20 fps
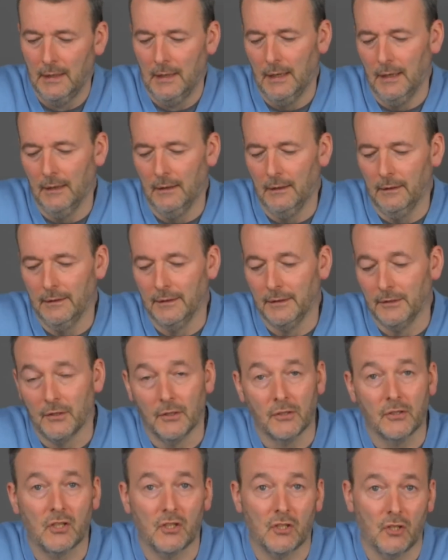it
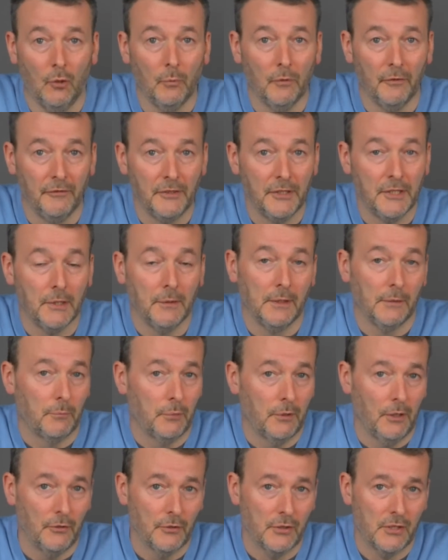does stop the videoing
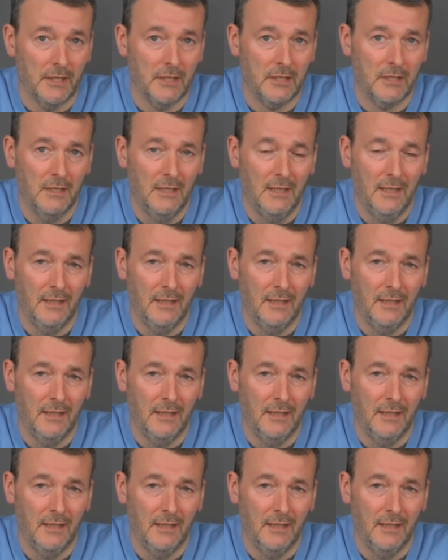process